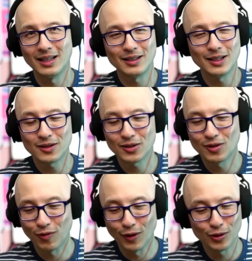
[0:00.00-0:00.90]
And he
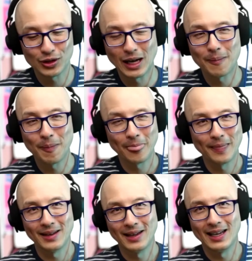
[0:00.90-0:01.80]
teaches Photoshop.
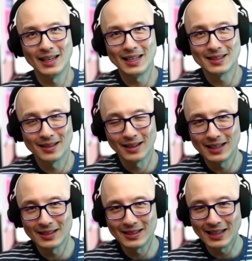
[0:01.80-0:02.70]
And he's
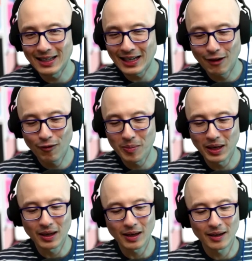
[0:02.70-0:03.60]
a young guy
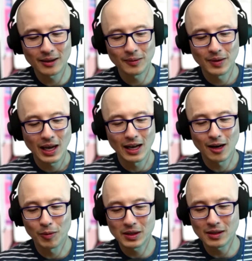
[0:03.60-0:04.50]
from India.
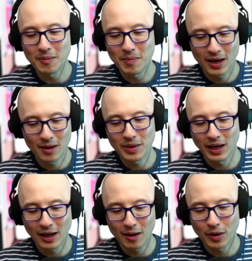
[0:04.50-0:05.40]
And I recently met him
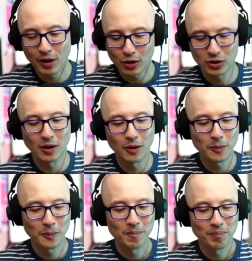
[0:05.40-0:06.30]
and had him on our
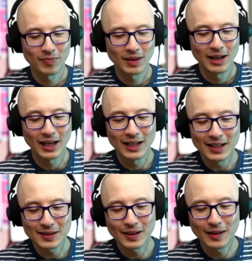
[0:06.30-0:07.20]
show. And
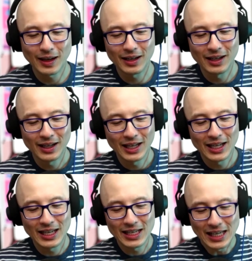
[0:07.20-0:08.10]
he said that
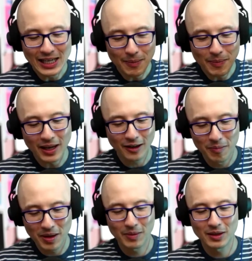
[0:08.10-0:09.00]
he made a
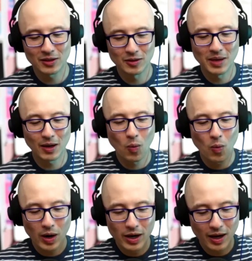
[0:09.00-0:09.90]
commitment to make
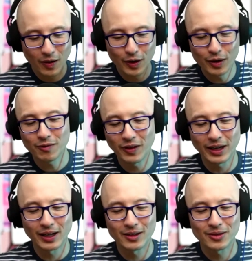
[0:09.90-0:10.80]
100
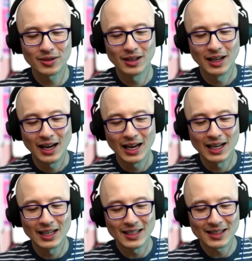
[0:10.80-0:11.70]
videos
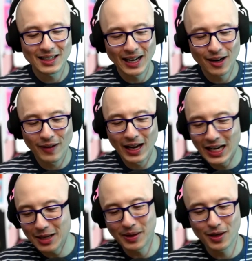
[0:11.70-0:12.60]
and he didn't care if
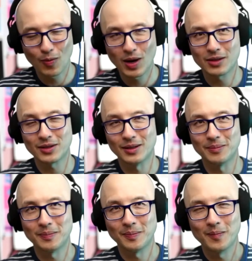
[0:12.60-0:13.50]
anybody watched
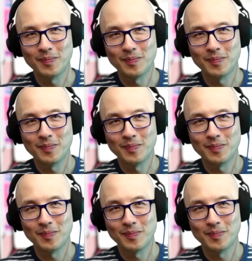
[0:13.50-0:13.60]
him.